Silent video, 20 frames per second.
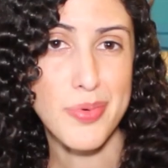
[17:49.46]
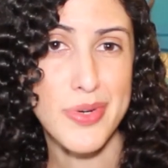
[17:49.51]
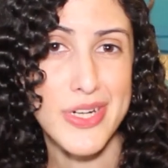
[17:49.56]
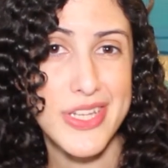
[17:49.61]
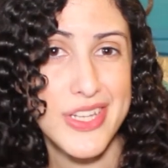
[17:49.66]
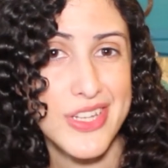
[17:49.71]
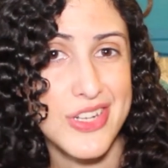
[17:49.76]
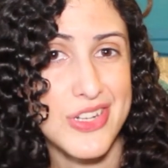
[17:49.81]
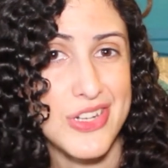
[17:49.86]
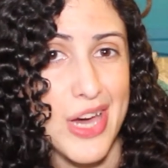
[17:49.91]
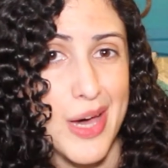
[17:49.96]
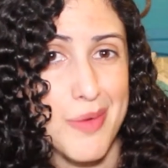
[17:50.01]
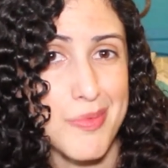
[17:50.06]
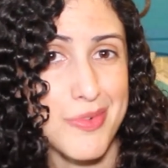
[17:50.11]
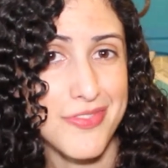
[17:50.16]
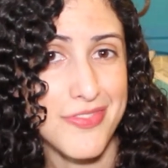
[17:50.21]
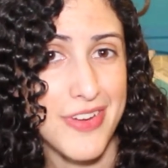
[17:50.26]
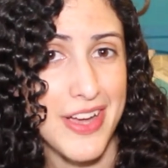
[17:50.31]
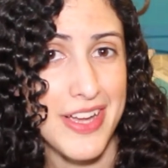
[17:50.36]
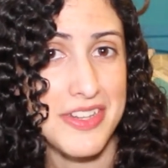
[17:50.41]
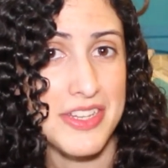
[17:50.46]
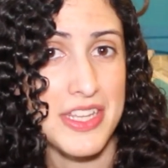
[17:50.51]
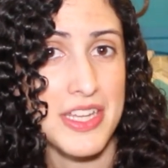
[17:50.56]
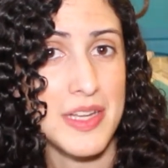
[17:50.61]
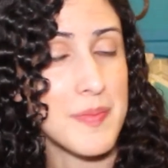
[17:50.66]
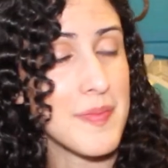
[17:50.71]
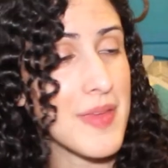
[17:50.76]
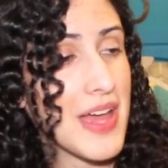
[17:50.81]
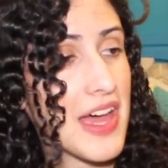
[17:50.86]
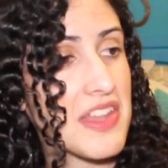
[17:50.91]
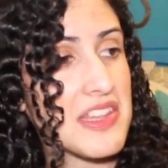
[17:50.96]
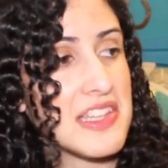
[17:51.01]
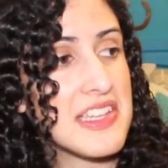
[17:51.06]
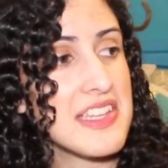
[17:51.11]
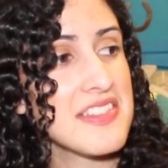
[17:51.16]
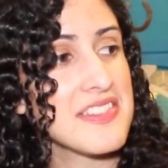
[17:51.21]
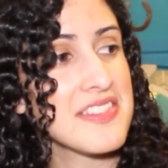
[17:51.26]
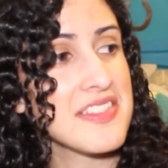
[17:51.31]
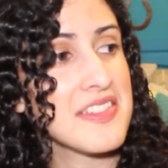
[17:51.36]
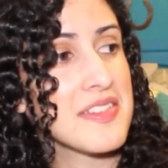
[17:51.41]
a pretty good job of finding at
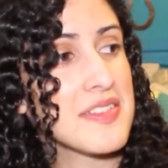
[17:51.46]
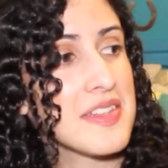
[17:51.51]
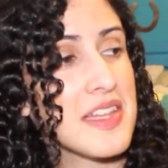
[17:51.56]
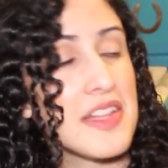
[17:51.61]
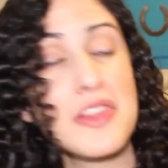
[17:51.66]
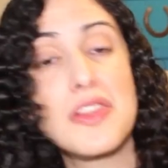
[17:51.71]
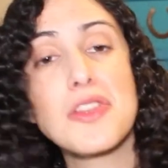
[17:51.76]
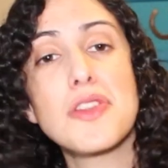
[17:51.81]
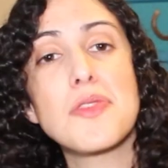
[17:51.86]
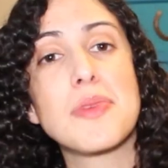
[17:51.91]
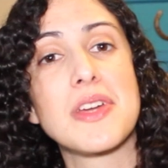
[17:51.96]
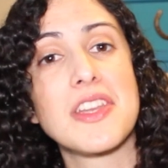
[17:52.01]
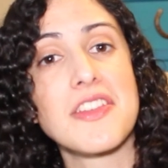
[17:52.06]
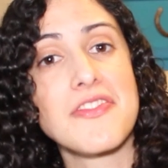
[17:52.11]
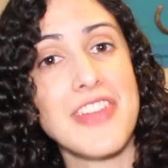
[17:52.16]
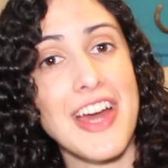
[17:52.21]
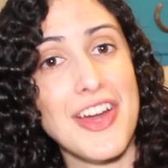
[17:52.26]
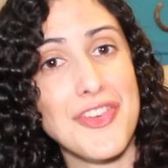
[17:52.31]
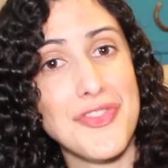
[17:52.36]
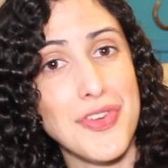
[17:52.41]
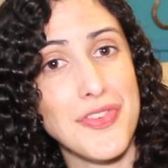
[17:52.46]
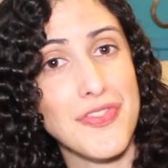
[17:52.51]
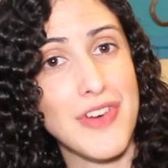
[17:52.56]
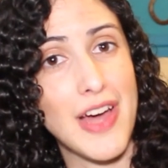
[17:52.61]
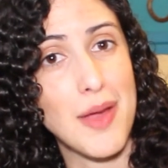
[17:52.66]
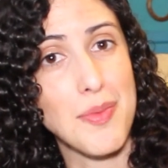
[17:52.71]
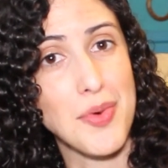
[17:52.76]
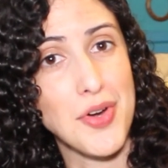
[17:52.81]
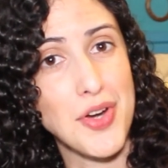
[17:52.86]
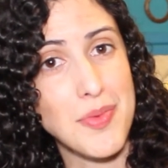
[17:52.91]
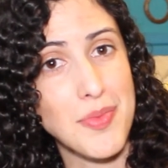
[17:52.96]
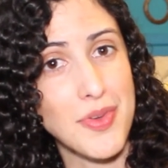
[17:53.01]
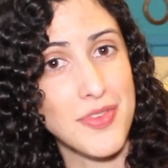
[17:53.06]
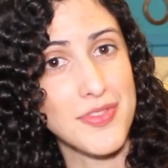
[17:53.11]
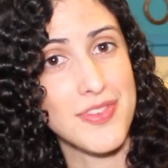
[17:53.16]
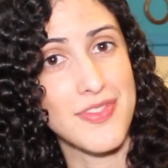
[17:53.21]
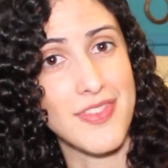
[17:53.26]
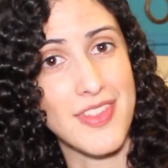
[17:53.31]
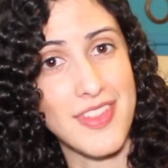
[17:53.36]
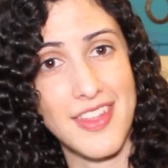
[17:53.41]
least a little bit of natural fiber in
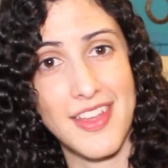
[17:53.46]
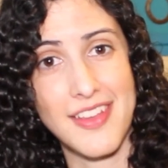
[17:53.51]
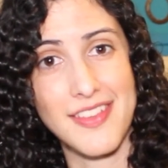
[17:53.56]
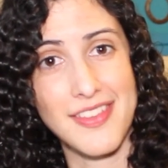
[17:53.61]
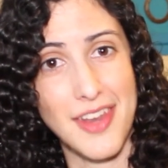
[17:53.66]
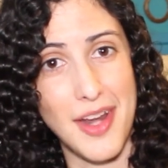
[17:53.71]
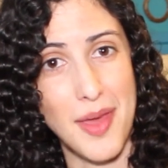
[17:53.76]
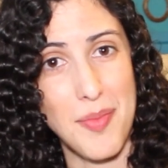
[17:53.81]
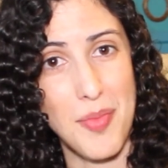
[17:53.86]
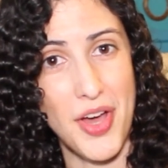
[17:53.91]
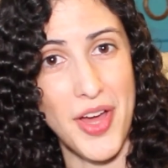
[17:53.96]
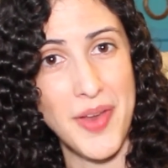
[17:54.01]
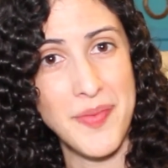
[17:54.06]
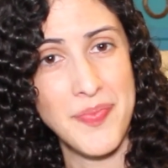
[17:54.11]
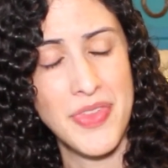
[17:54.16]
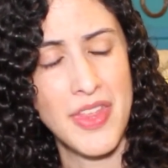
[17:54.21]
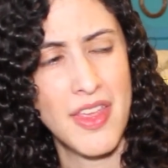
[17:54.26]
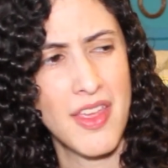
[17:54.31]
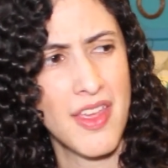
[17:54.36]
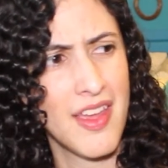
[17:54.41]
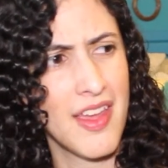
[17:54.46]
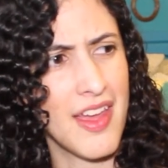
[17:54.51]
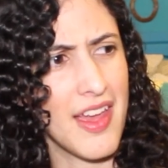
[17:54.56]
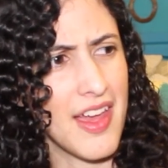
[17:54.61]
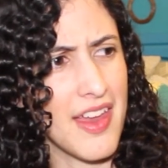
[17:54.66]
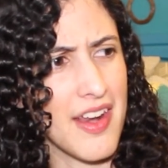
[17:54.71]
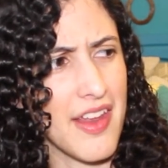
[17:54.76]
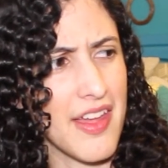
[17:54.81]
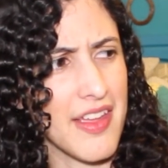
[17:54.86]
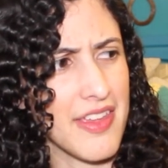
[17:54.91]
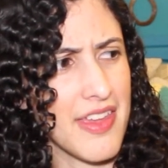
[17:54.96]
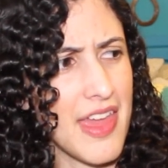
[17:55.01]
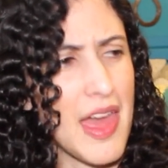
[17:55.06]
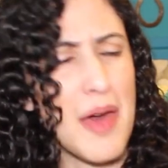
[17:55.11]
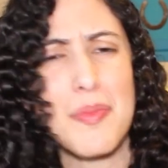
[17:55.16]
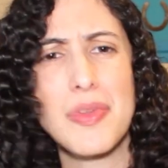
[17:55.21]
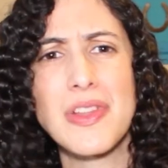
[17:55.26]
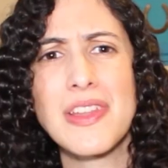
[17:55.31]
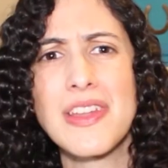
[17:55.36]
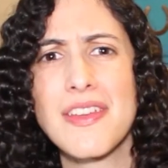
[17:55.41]
most of the things that I bought, and I
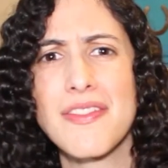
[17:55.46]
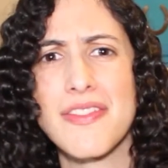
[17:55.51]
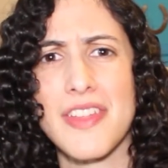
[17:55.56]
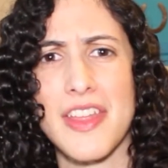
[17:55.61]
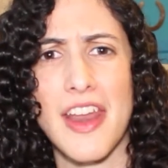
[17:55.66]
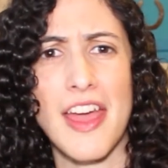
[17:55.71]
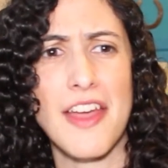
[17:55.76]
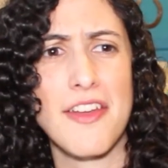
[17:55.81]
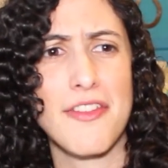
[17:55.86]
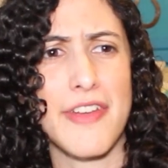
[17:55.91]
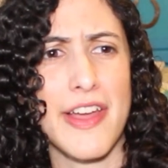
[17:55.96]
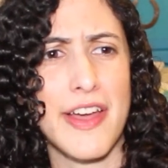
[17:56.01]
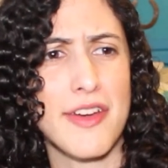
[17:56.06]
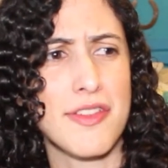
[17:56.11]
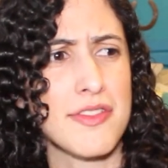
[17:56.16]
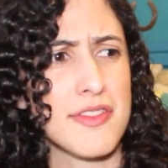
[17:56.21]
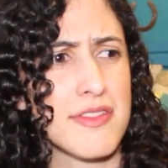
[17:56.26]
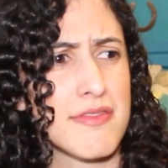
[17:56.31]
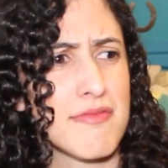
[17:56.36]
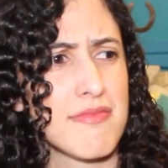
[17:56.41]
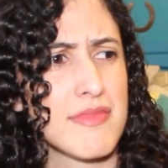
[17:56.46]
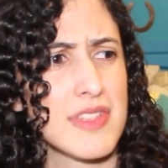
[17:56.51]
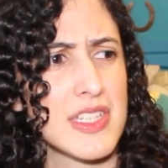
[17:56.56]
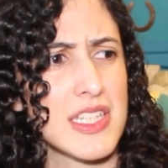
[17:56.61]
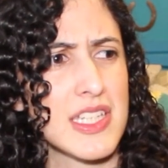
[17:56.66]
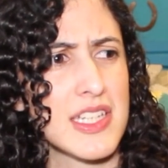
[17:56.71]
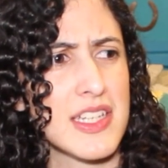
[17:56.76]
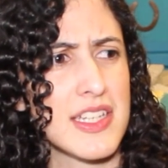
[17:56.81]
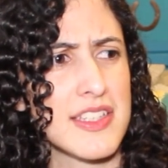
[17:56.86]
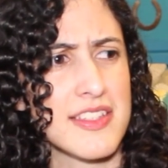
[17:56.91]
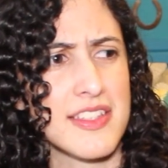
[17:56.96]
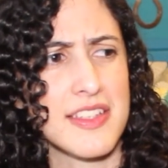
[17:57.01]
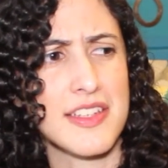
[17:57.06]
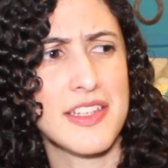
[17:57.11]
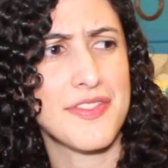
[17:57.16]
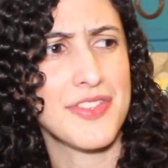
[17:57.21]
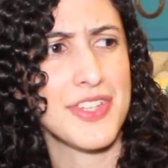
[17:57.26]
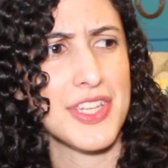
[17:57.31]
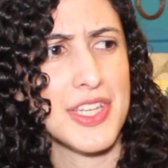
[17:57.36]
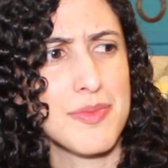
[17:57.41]
can't believe that I found a
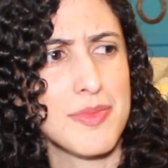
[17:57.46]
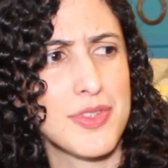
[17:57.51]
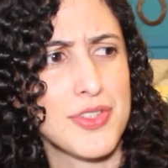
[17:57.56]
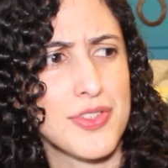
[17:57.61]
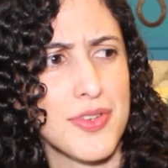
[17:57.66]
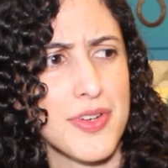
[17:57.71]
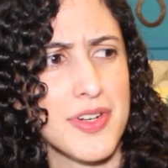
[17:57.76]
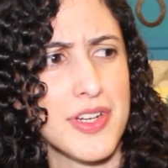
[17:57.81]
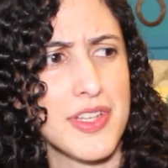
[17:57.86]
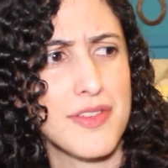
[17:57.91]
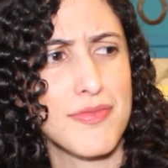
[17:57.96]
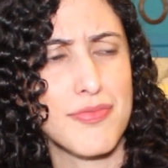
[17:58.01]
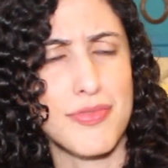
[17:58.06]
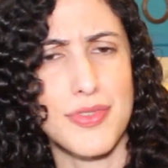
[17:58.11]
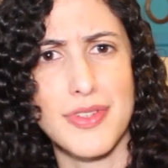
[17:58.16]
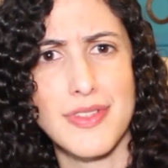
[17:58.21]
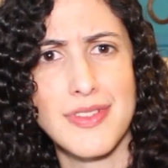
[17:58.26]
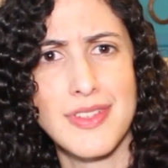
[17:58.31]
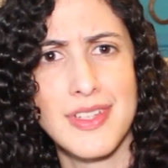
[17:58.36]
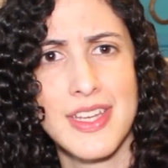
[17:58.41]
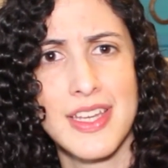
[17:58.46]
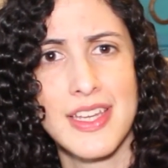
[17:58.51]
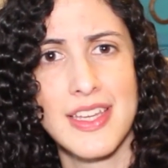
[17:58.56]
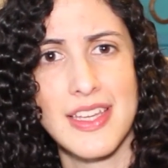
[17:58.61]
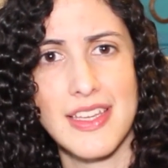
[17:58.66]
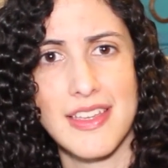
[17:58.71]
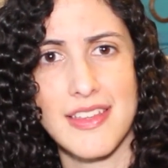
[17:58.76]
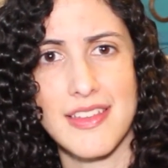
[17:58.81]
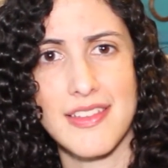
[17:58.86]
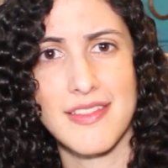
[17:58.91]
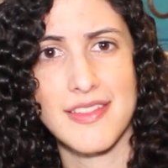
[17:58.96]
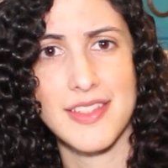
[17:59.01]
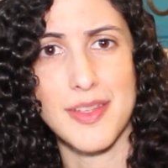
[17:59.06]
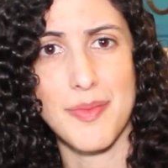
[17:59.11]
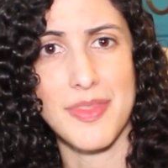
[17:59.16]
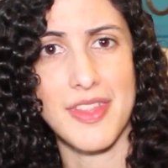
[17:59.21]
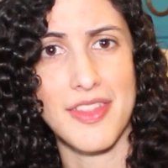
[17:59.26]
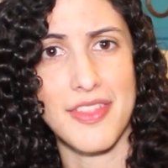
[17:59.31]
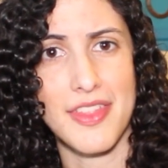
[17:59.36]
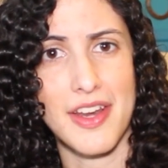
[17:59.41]
significant majority of wool in
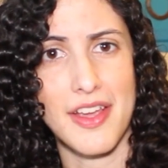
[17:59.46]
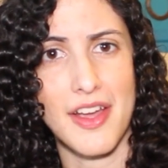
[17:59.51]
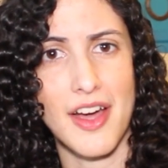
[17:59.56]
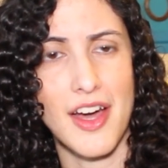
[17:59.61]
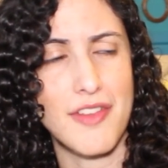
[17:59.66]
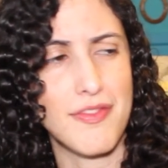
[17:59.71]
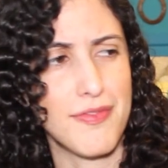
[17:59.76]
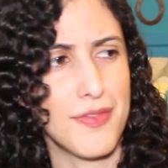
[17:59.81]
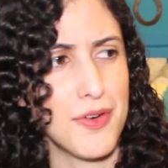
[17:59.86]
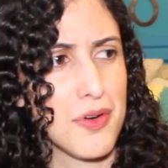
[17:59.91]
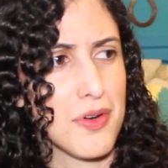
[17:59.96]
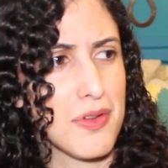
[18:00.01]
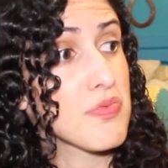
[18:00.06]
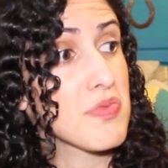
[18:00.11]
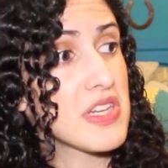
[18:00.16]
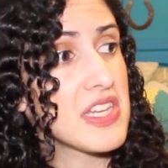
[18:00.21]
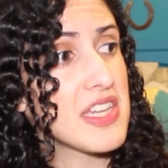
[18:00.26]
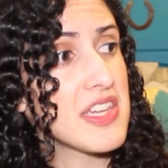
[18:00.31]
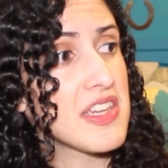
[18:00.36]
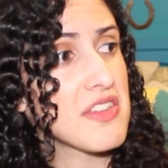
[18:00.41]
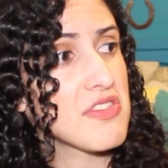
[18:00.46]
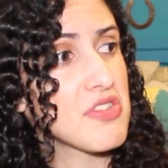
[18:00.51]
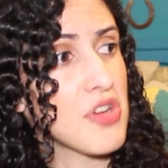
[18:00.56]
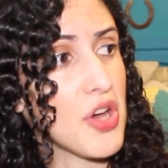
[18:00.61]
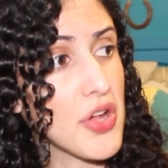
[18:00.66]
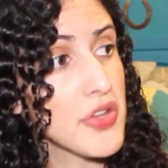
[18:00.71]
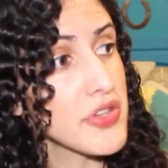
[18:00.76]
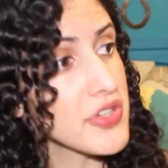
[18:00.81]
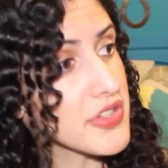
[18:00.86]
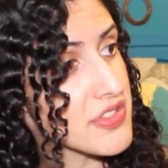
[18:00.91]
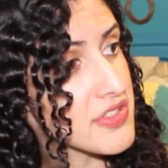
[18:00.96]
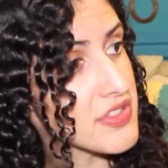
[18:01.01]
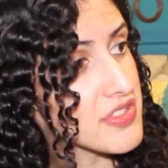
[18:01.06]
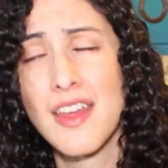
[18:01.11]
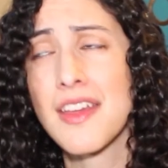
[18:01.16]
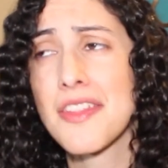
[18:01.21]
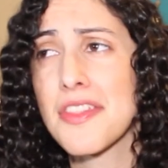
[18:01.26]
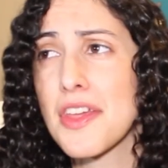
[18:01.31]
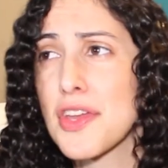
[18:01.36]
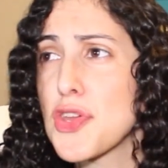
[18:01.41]
something that I got for three dollars.
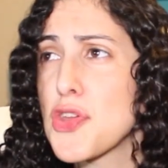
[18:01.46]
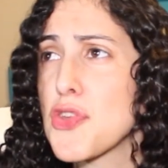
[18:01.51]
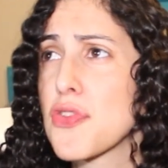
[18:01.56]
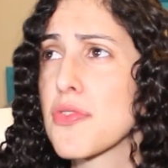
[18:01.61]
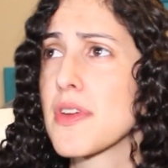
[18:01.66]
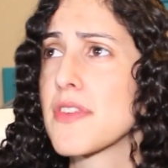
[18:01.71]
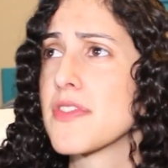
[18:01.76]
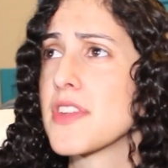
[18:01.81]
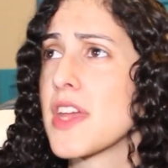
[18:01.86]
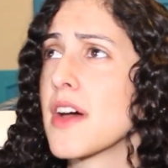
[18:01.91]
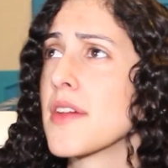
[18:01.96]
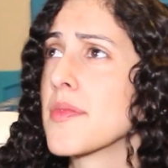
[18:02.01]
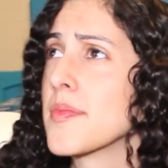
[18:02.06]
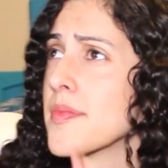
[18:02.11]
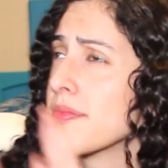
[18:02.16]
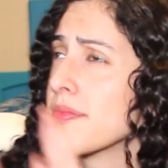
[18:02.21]
Thank you, Thrift Town.